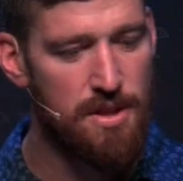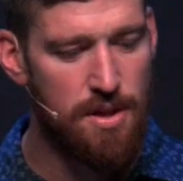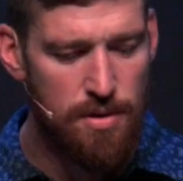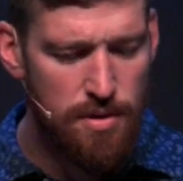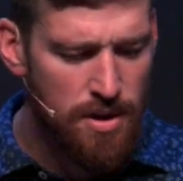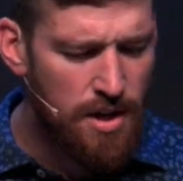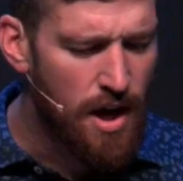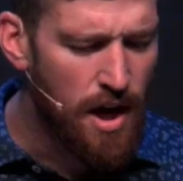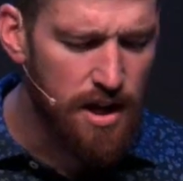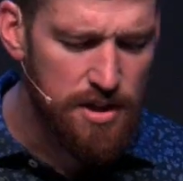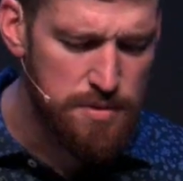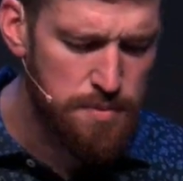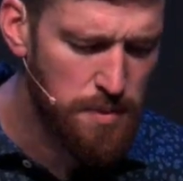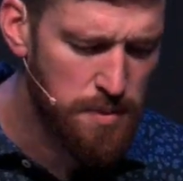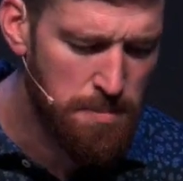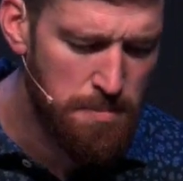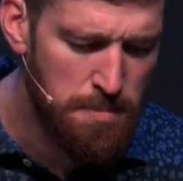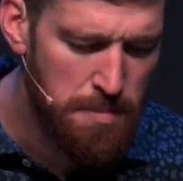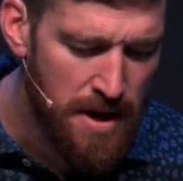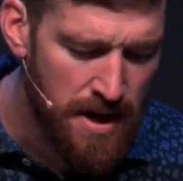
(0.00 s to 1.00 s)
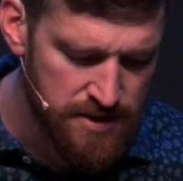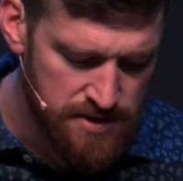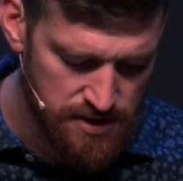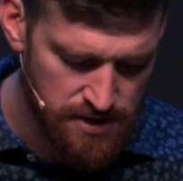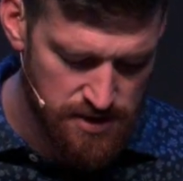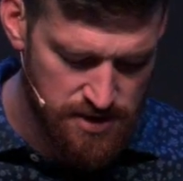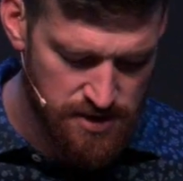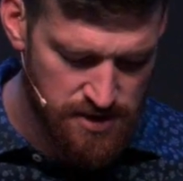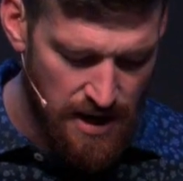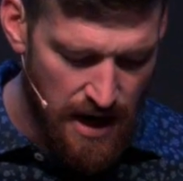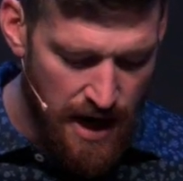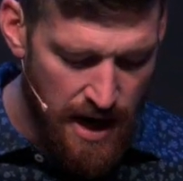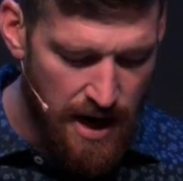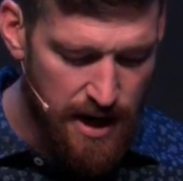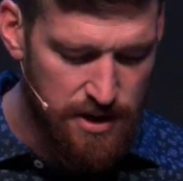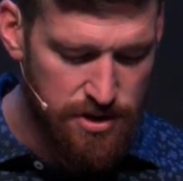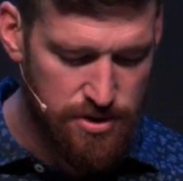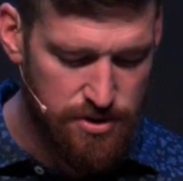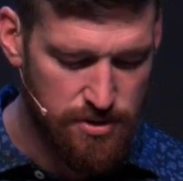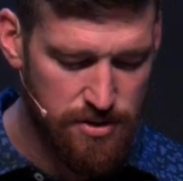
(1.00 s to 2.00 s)
The gospel message is
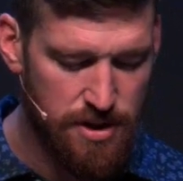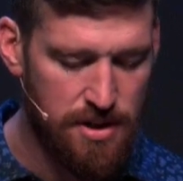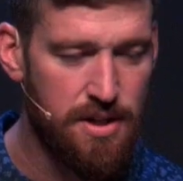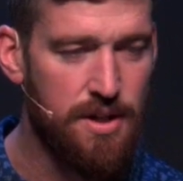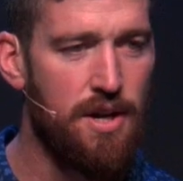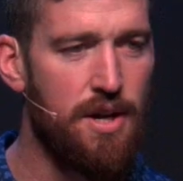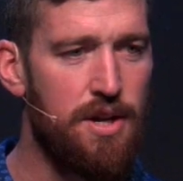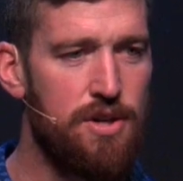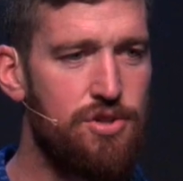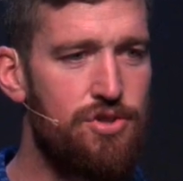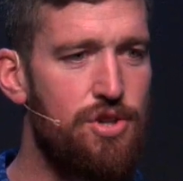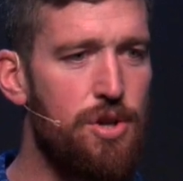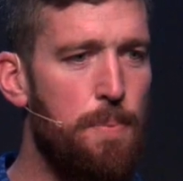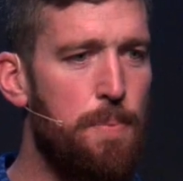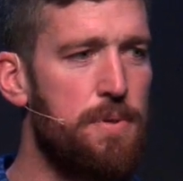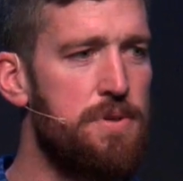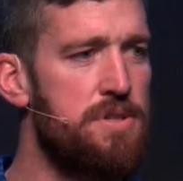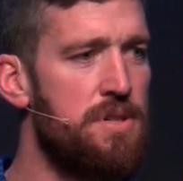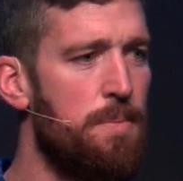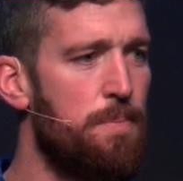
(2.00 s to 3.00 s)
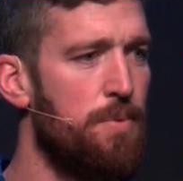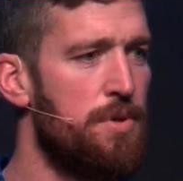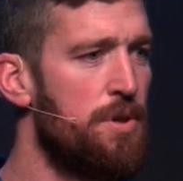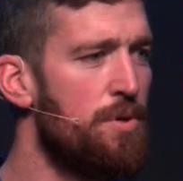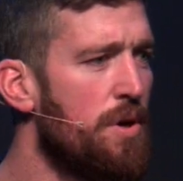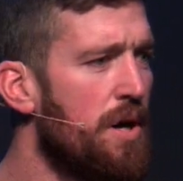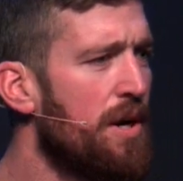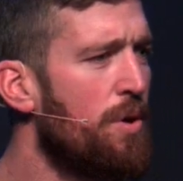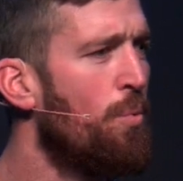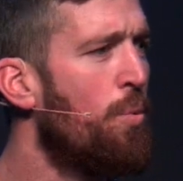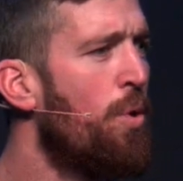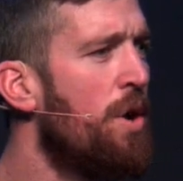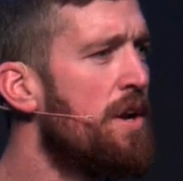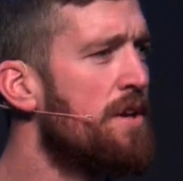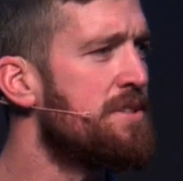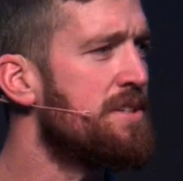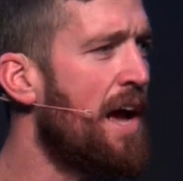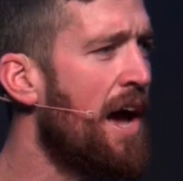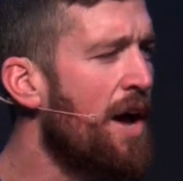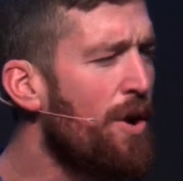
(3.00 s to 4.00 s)
actually super simple. You're like, what
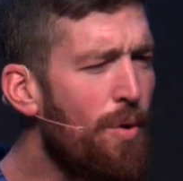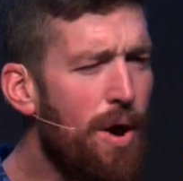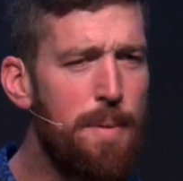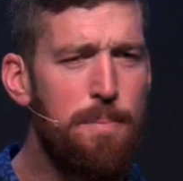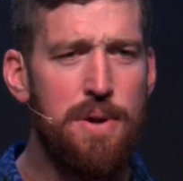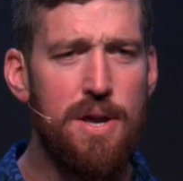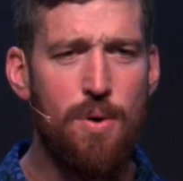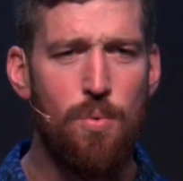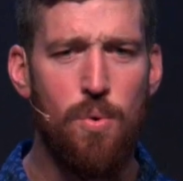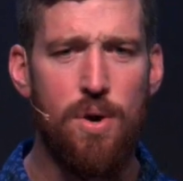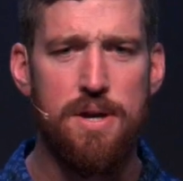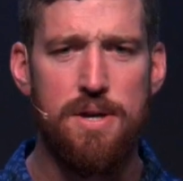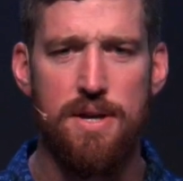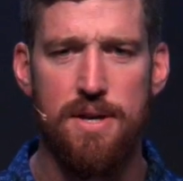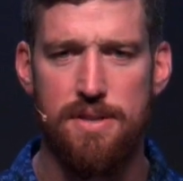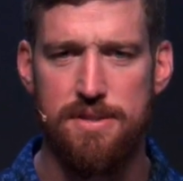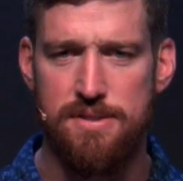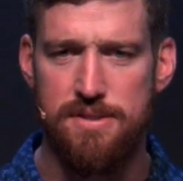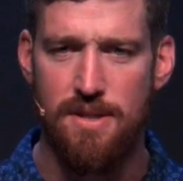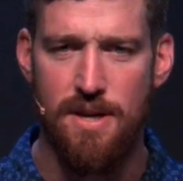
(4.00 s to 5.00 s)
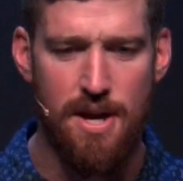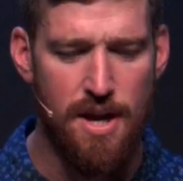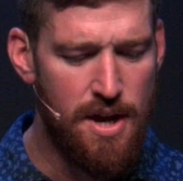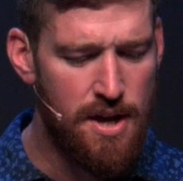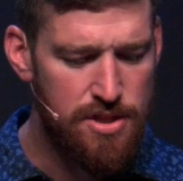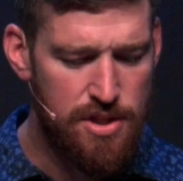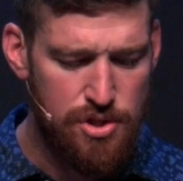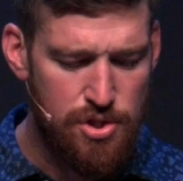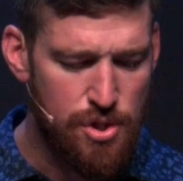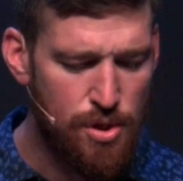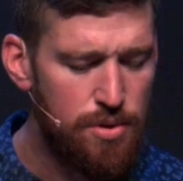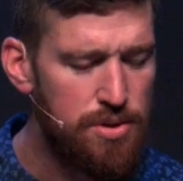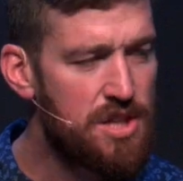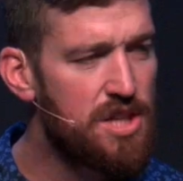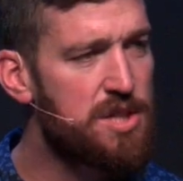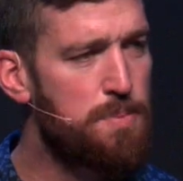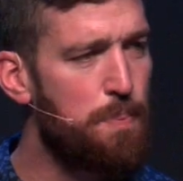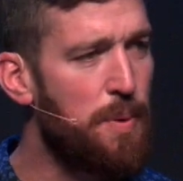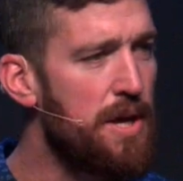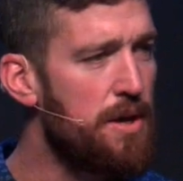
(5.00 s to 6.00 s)
is how do I be a witness? The truth
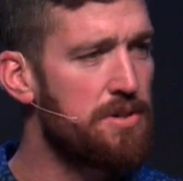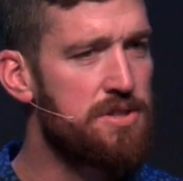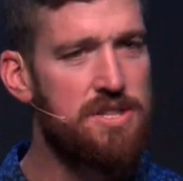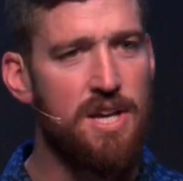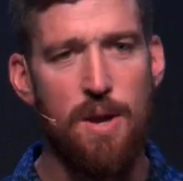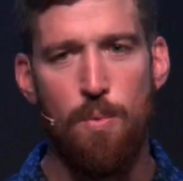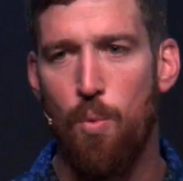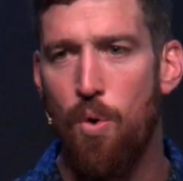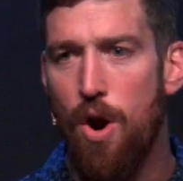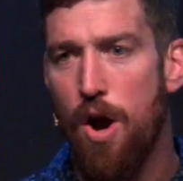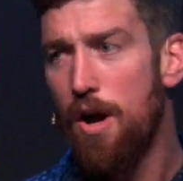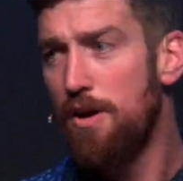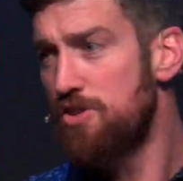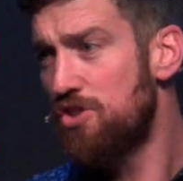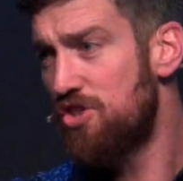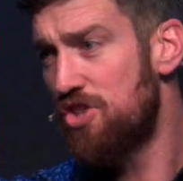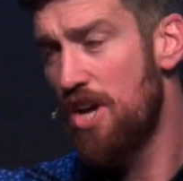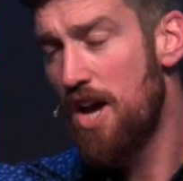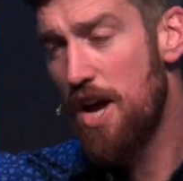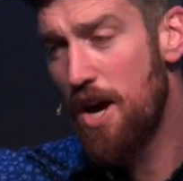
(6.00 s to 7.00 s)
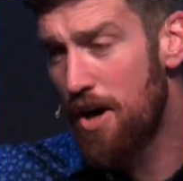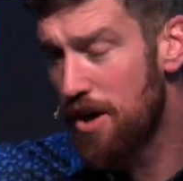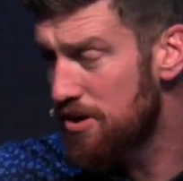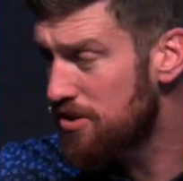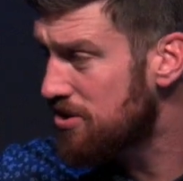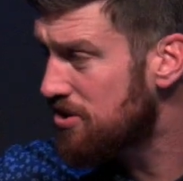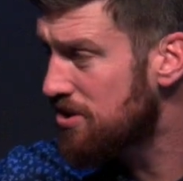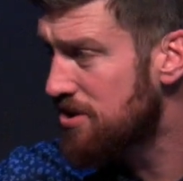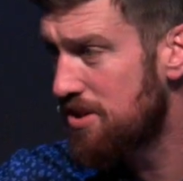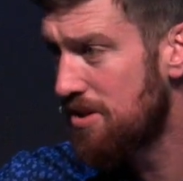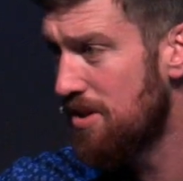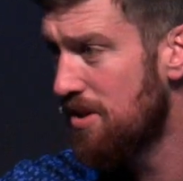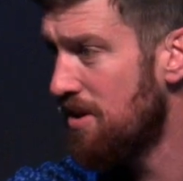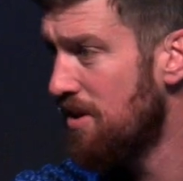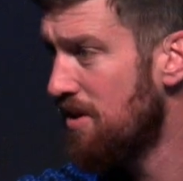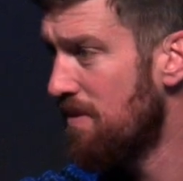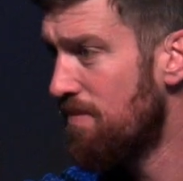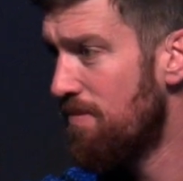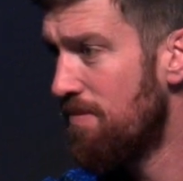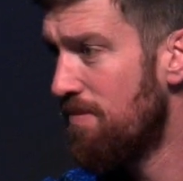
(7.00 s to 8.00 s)
is, Peter's saying, we're all sinners.
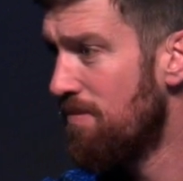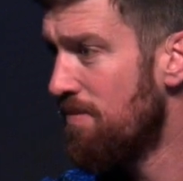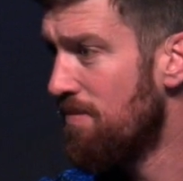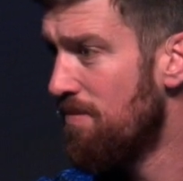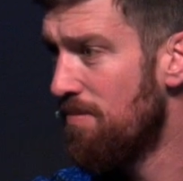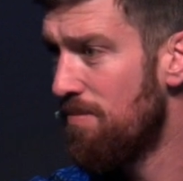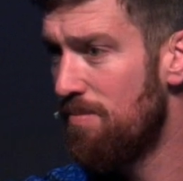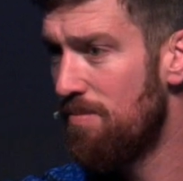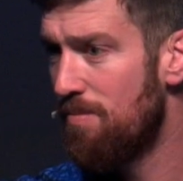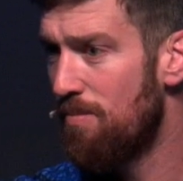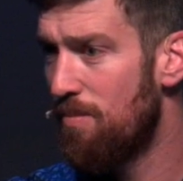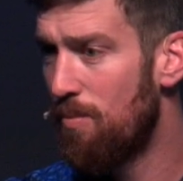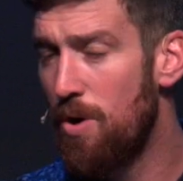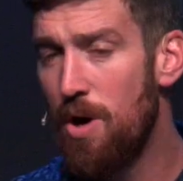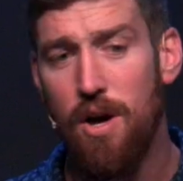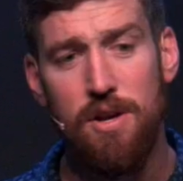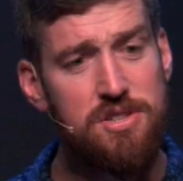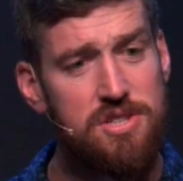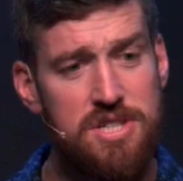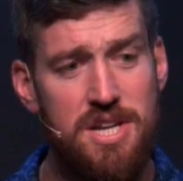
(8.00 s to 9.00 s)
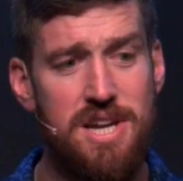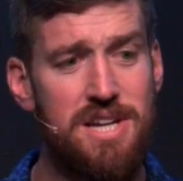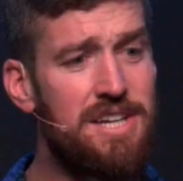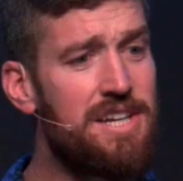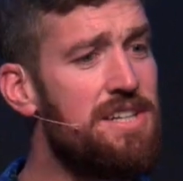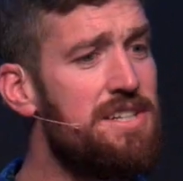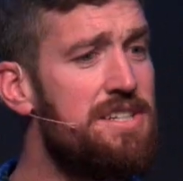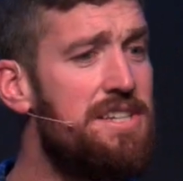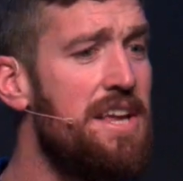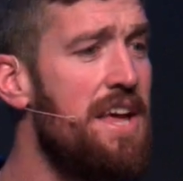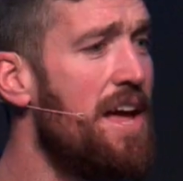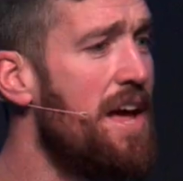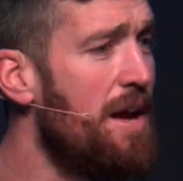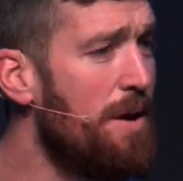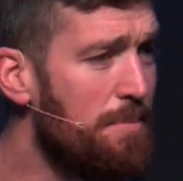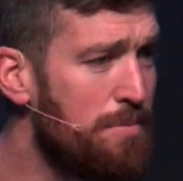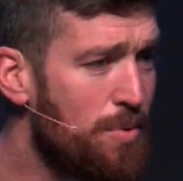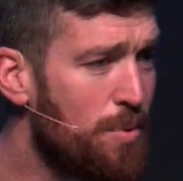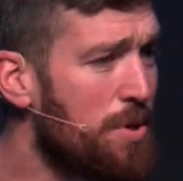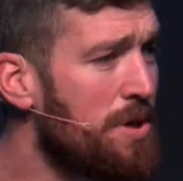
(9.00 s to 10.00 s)
We all stand
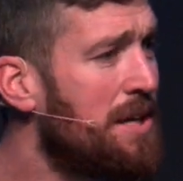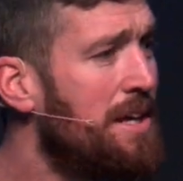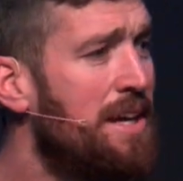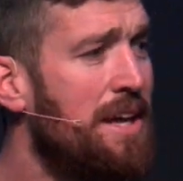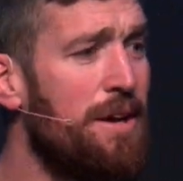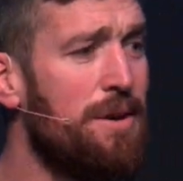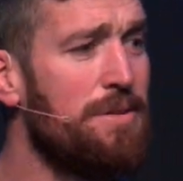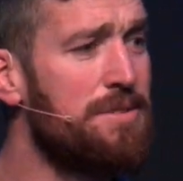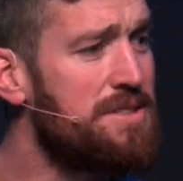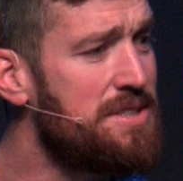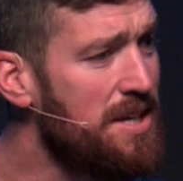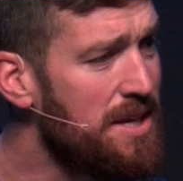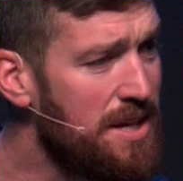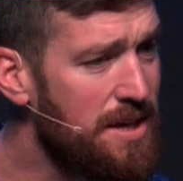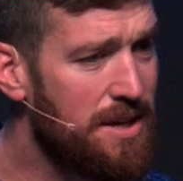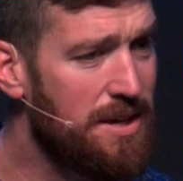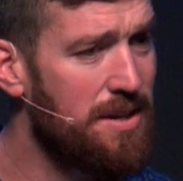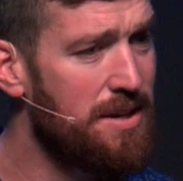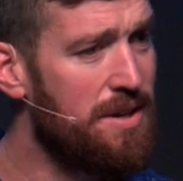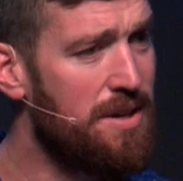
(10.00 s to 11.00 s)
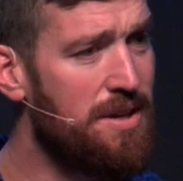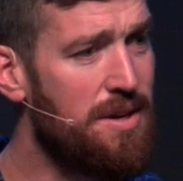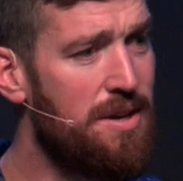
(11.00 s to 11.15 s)
condemned. We're guilty.